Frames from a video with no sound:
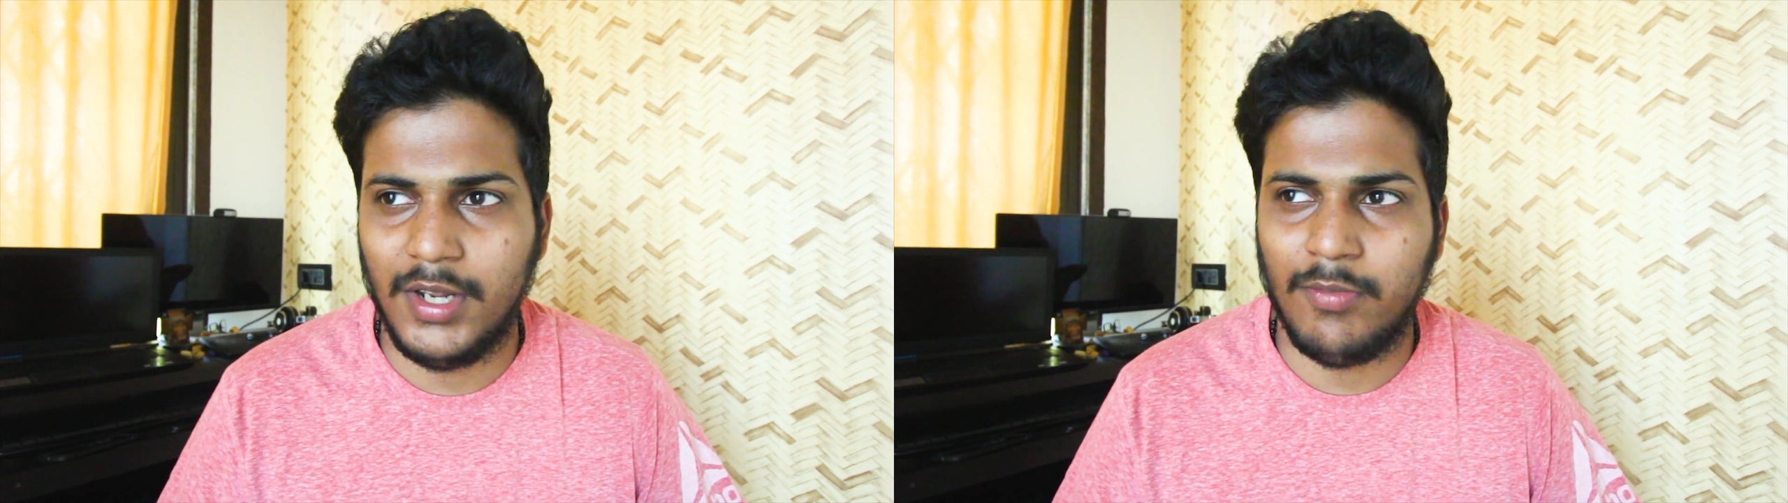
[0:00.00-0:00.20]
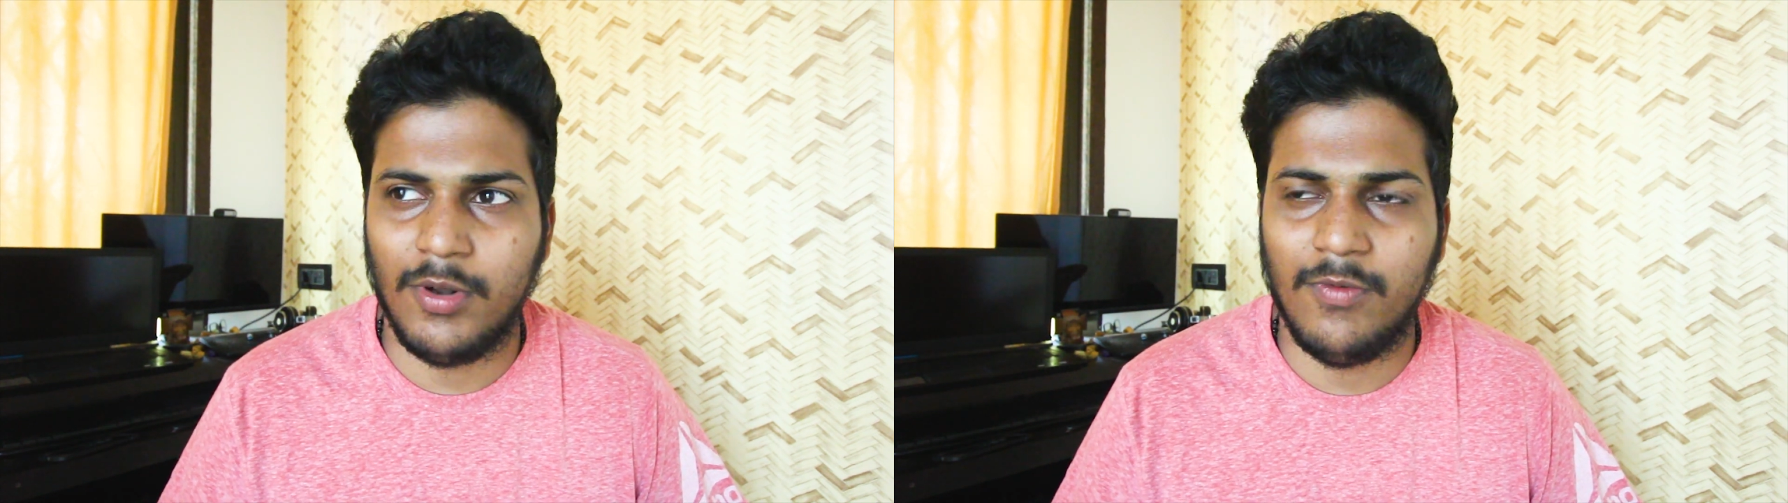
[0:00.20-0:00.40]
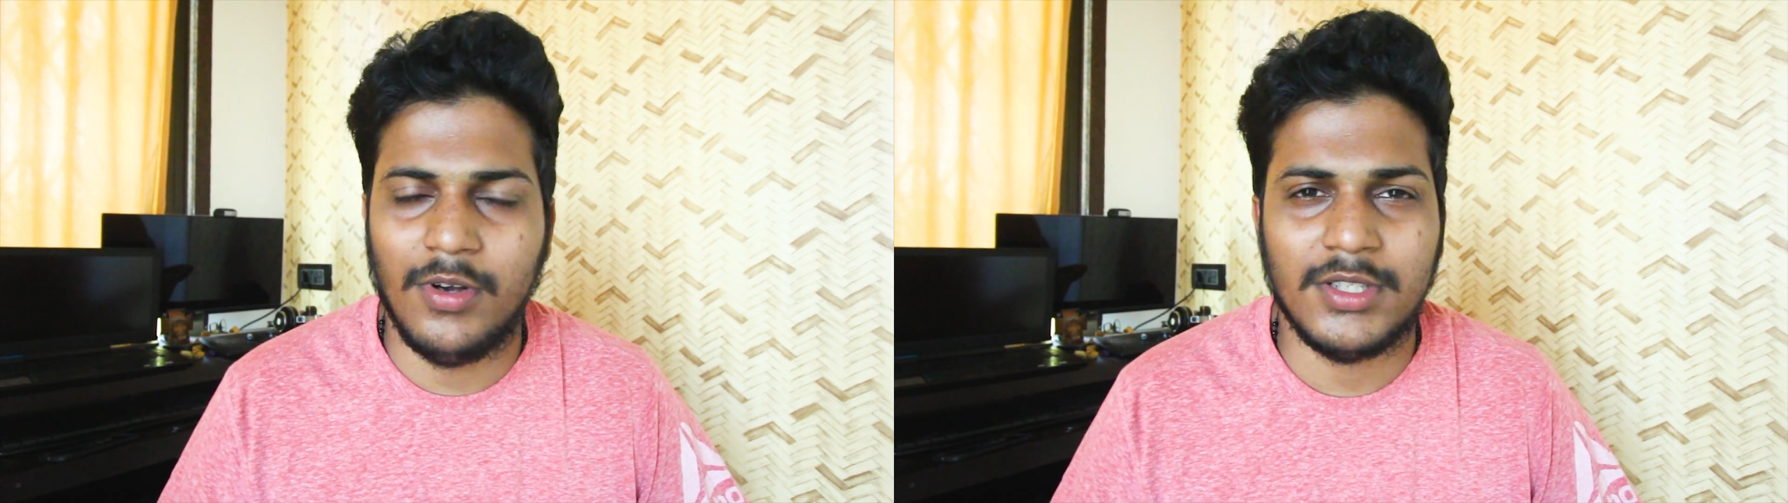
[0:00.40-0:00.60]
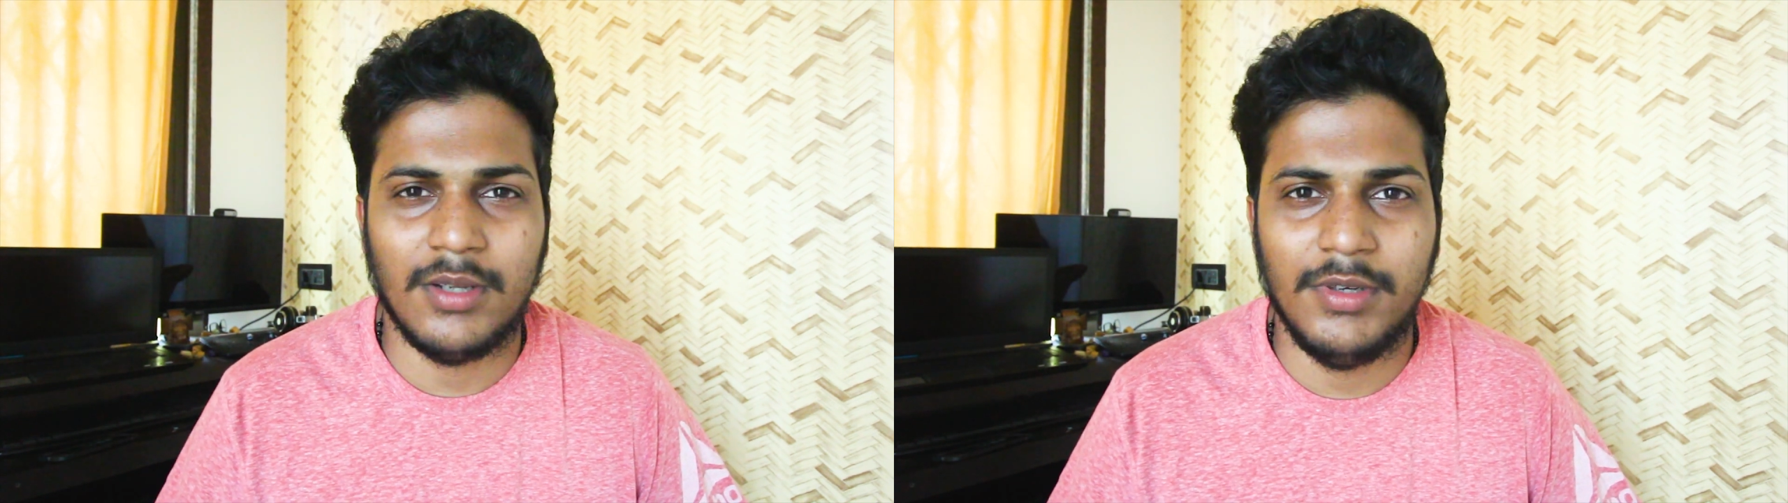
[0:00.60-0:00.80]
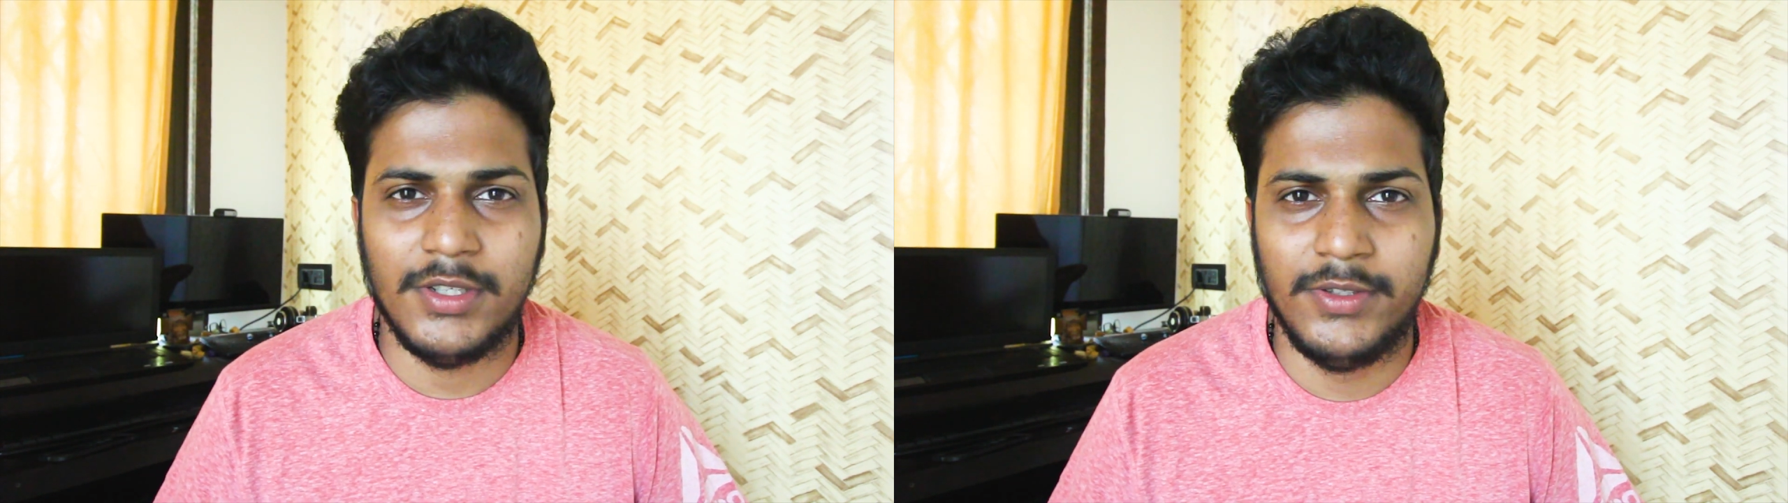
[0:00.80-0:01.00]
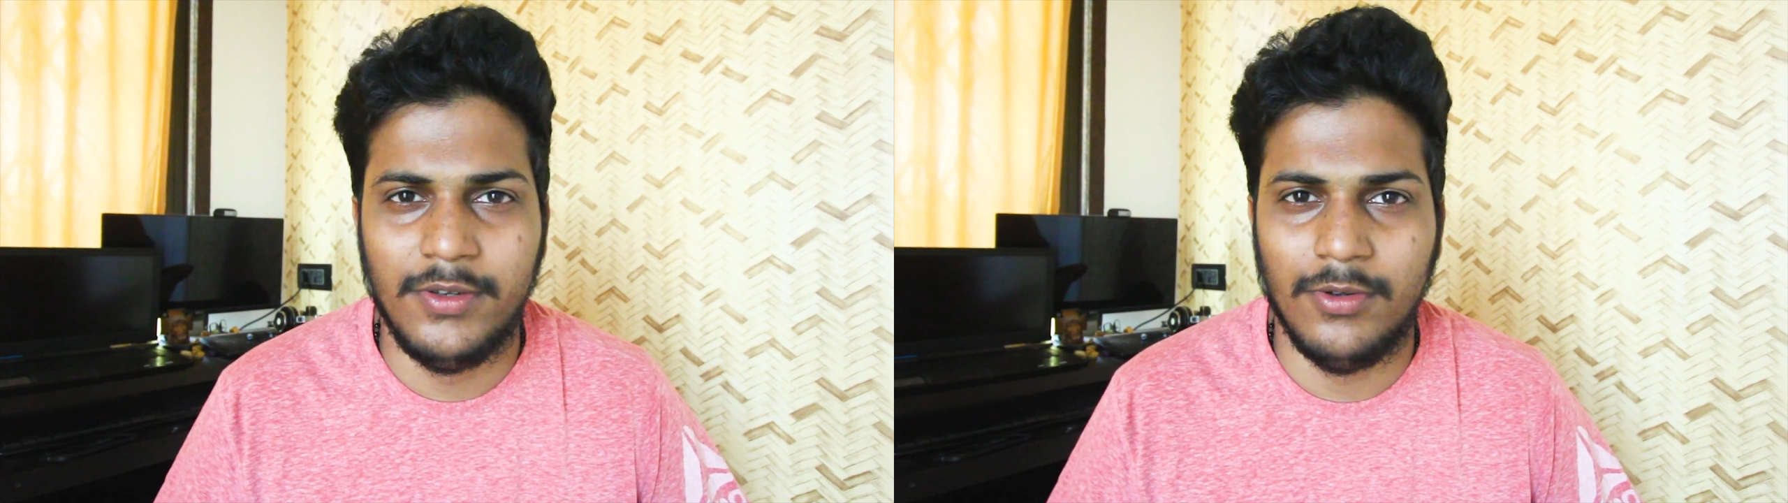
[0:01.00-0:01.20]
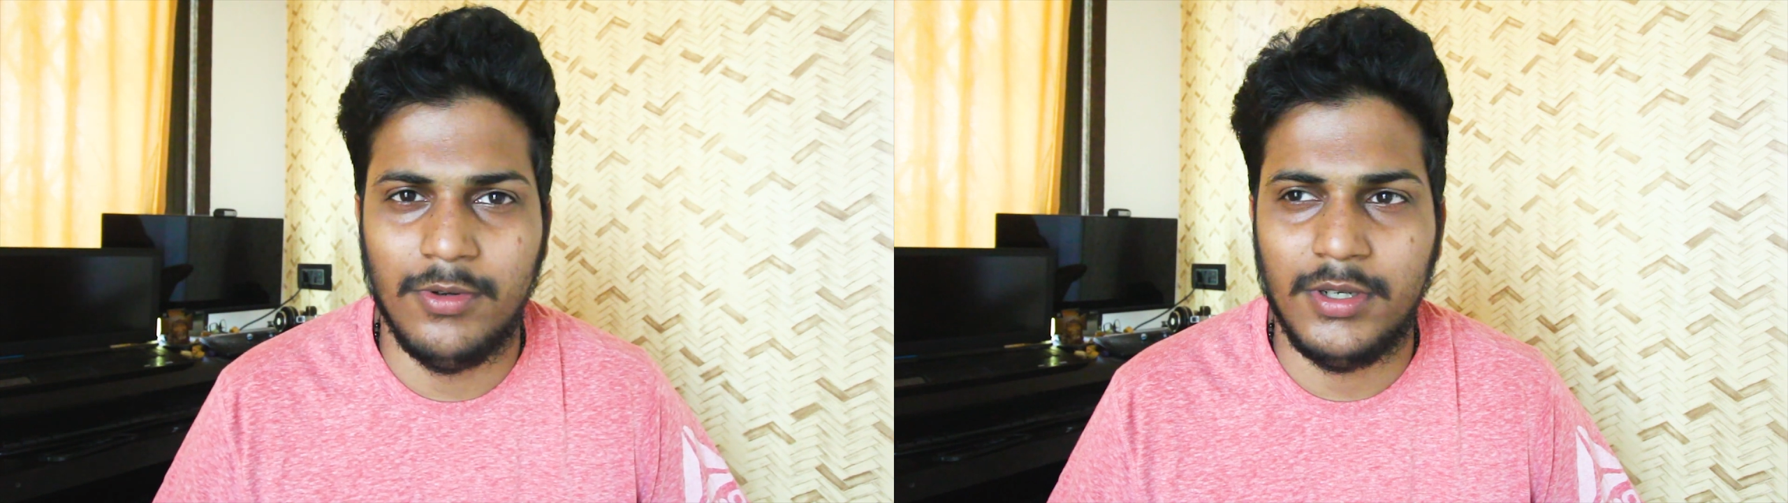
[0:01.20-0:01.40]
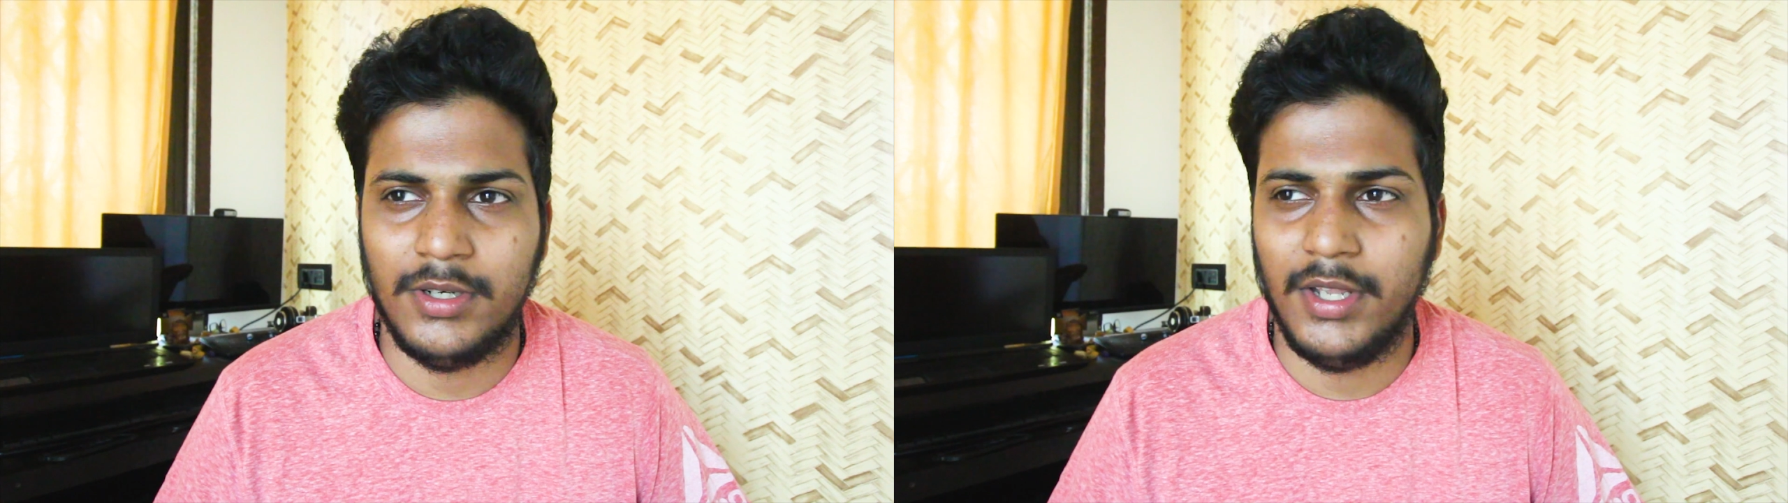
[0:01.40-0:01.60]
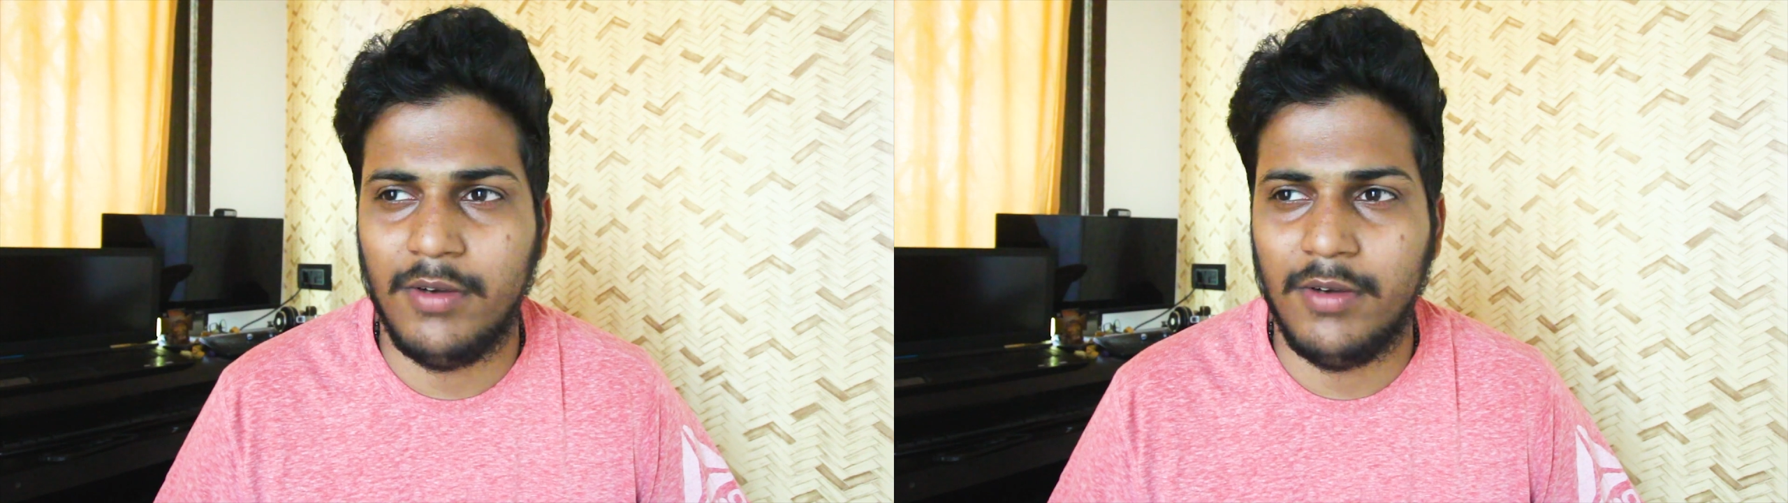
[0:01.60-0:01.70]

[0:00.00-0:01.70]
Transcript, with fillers: laptop works a bit slower